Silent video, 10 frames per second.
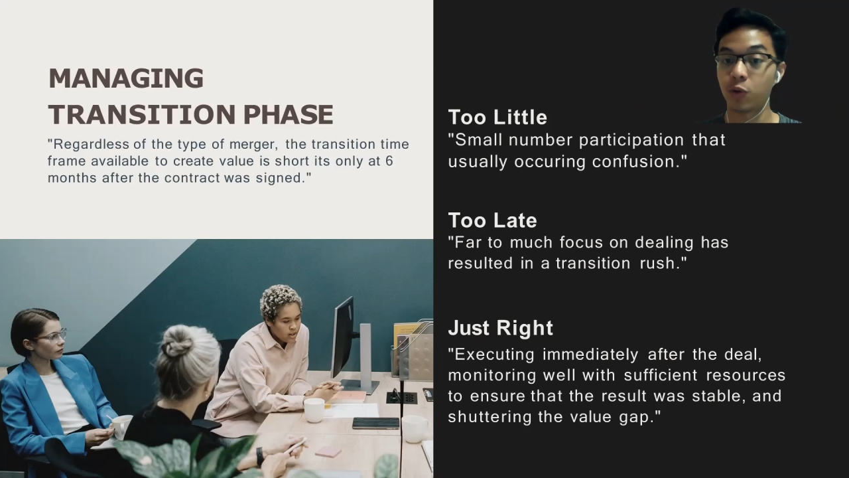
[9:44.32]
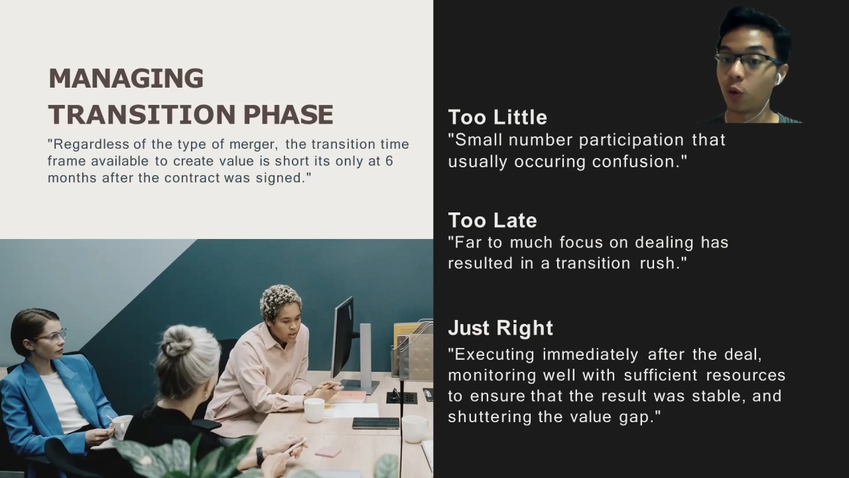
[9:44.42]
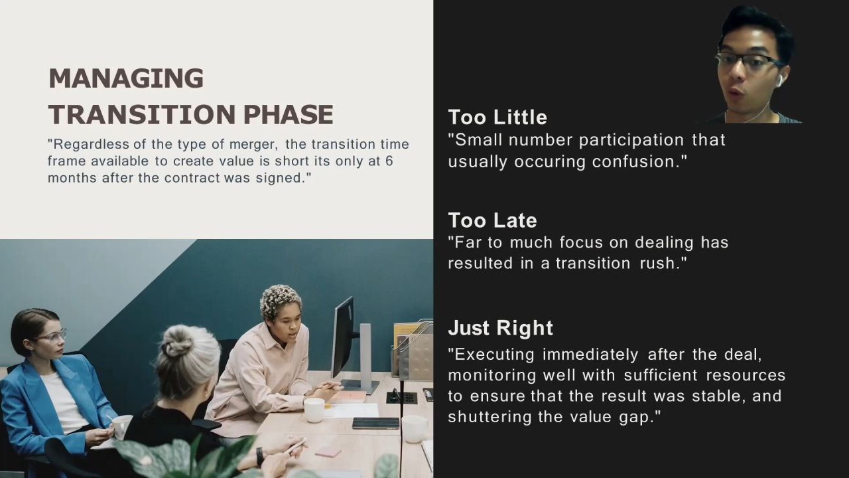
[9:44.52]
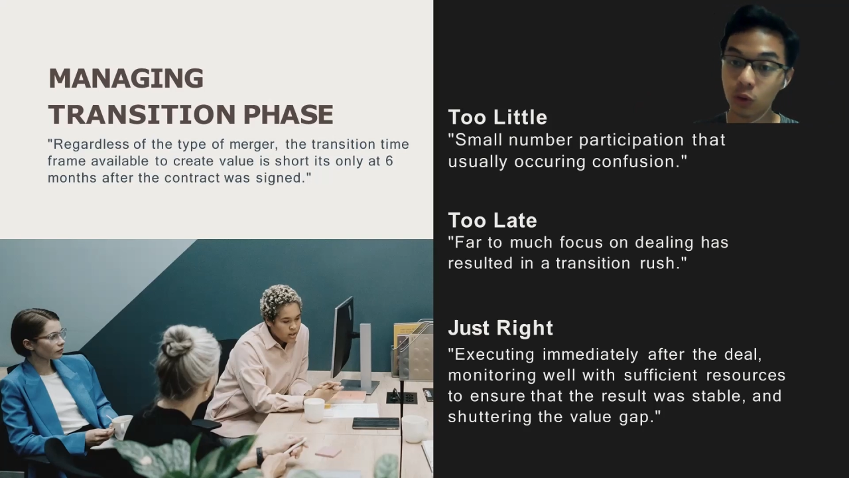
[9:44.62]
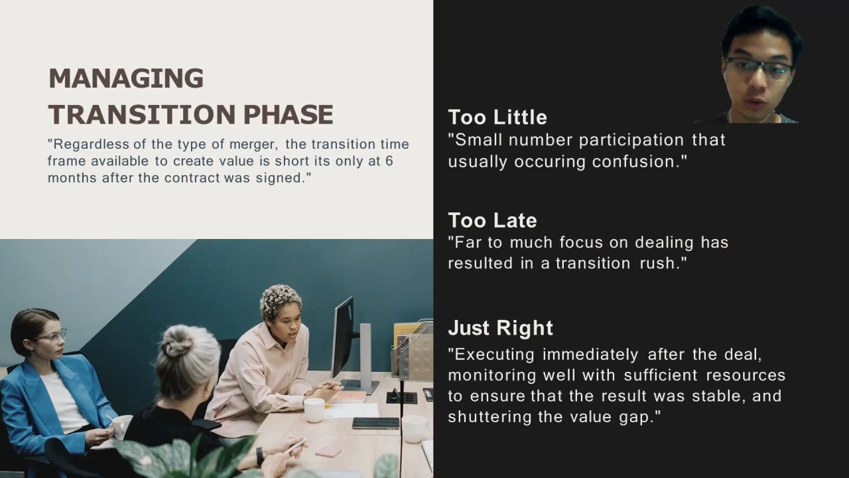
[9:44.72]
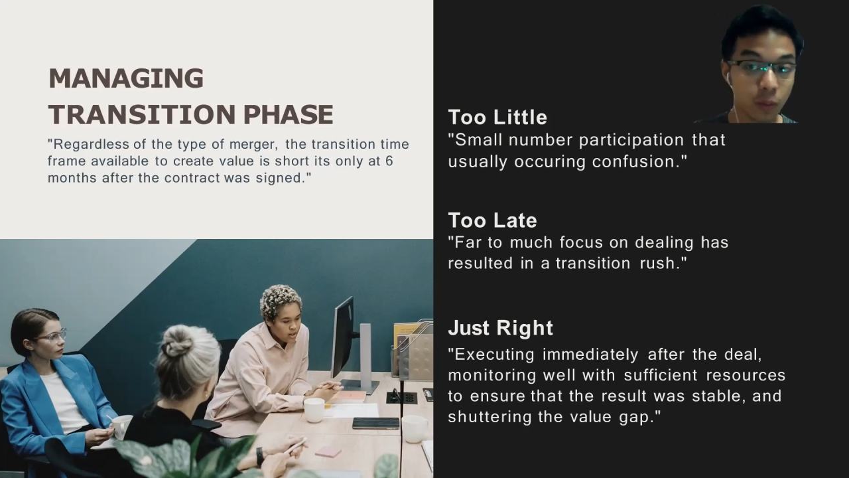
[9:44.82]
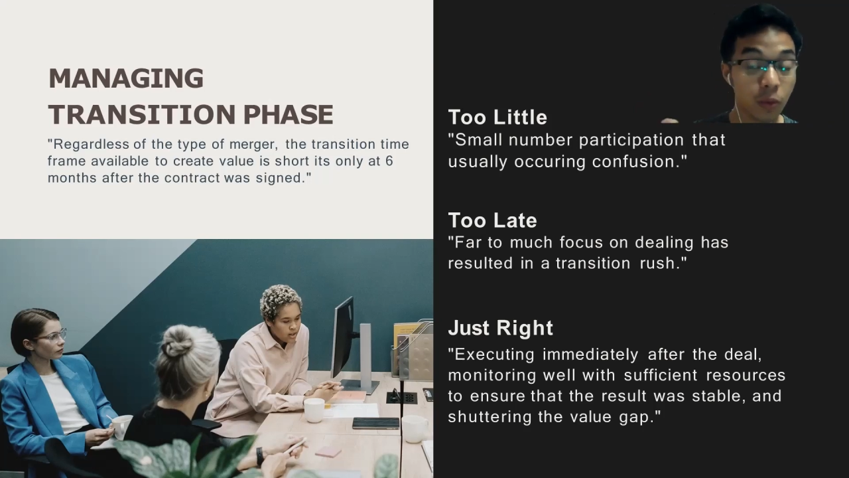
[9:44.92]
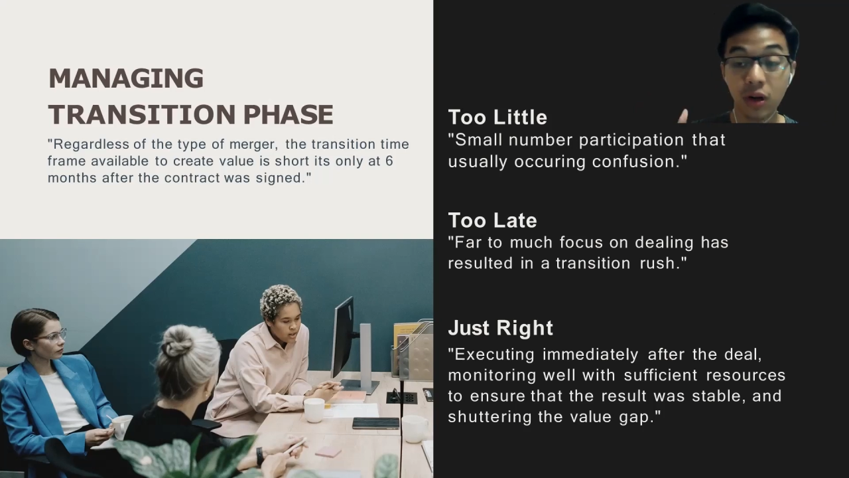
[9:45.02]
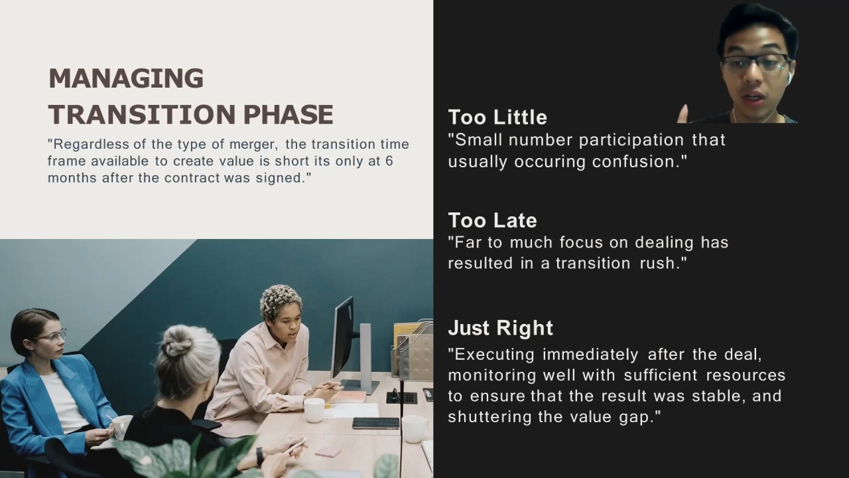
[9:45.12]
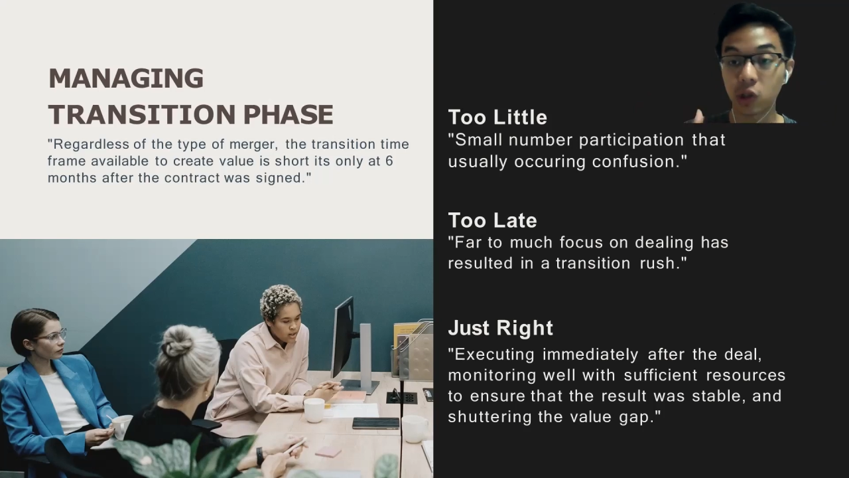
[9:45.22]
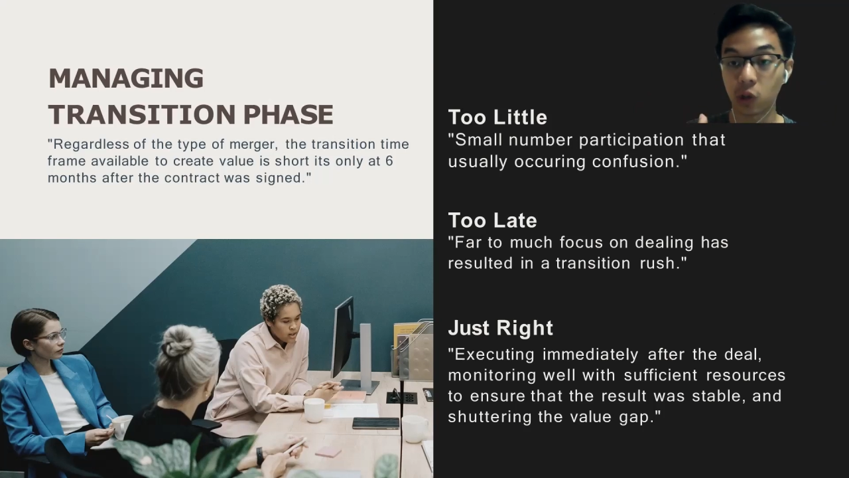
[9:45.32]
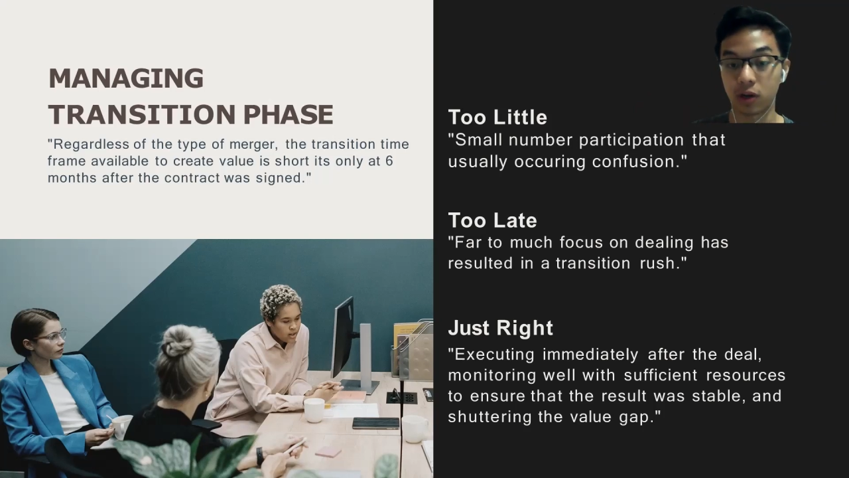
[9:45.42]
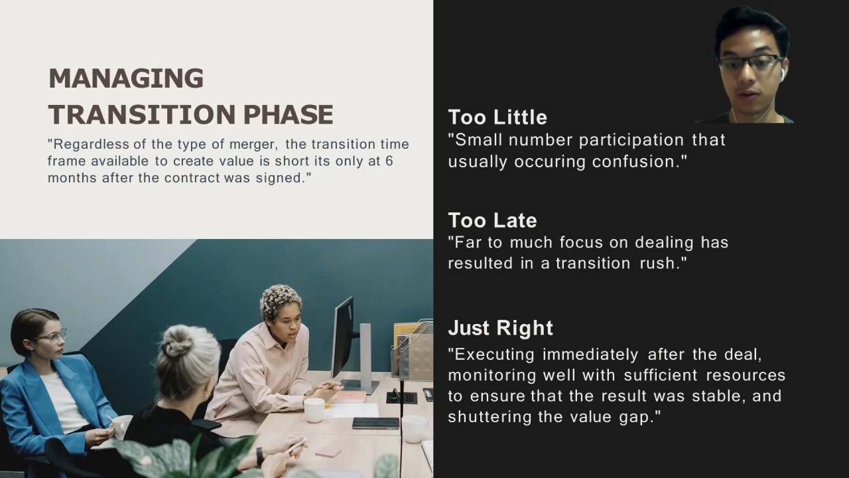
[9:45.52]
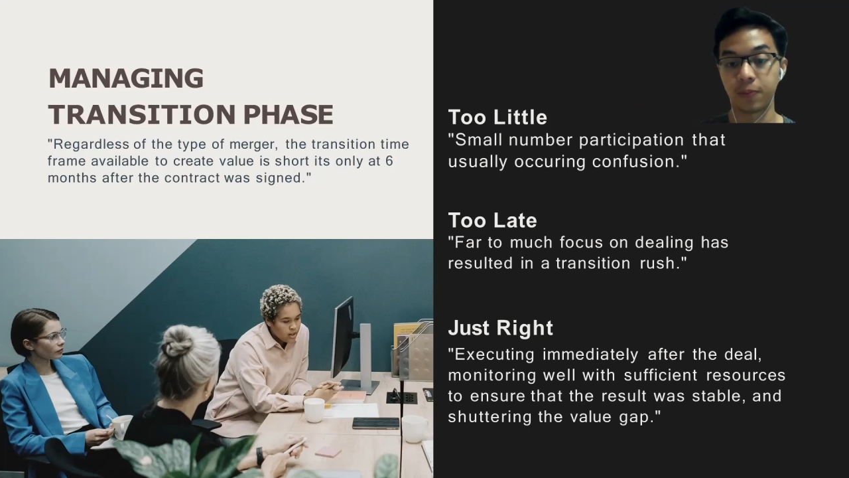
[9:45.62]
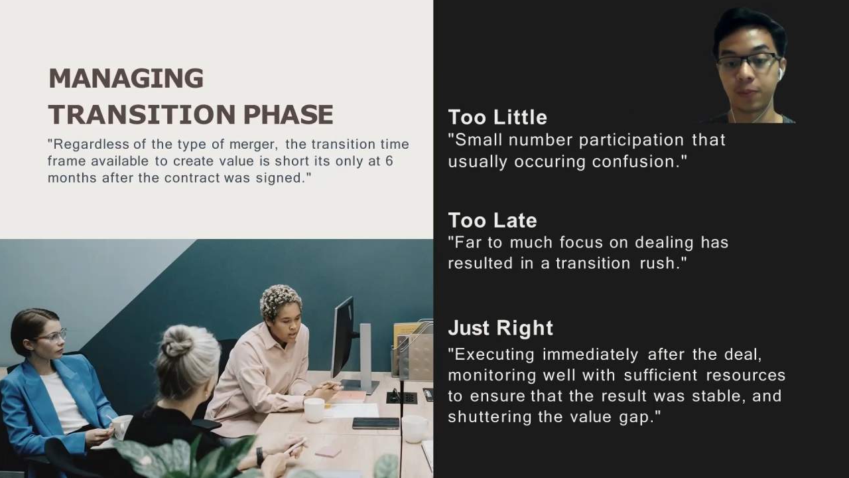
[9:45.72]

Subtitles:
We also monitor